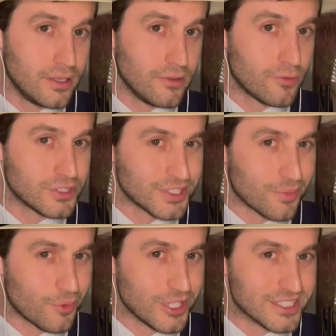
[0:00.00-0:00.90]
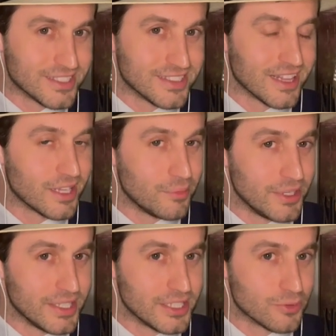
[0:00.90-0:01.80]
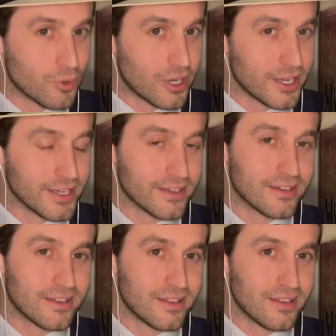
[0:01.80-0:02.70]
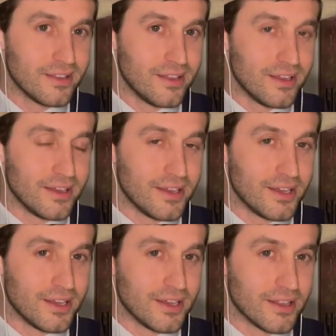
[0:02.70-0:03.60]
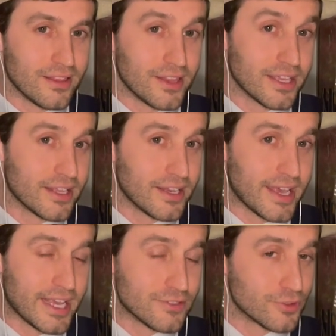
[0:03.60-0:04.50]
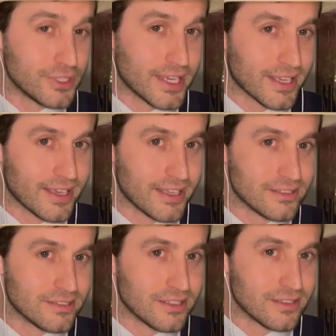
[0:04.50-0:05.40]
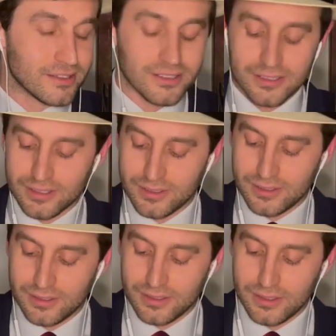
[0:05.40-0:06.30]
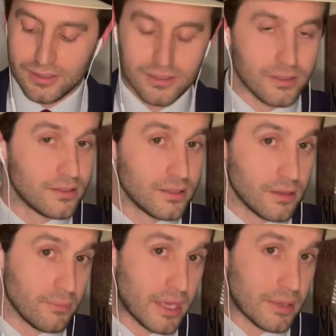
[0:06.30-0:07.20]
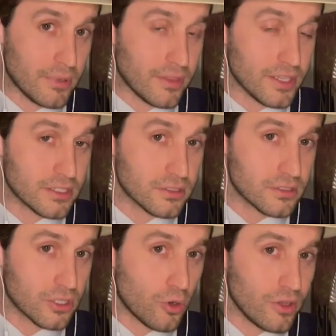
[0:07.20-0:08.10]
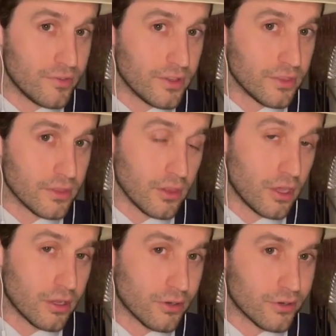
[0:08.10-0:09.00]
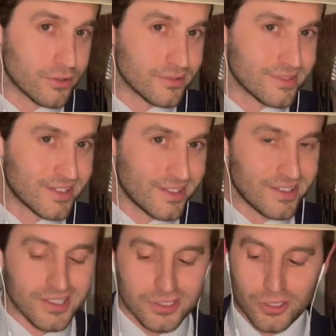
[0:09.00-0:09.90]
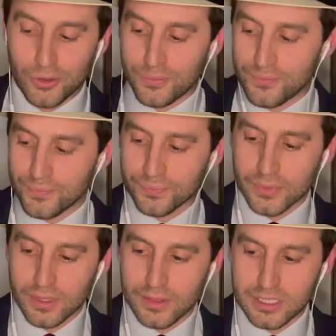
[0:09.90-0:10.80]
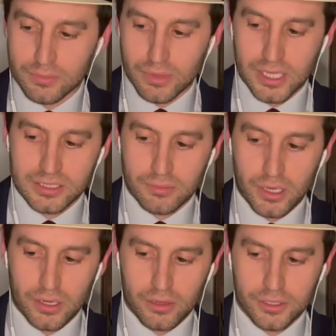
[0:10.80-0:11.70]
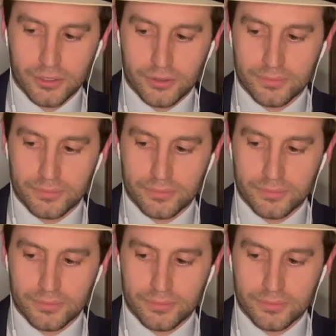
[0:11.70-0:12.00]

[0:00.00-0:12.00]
for some reason, Lebanese wine, they can age for decades, and maybe this could go even longer. So let's place the bottle here.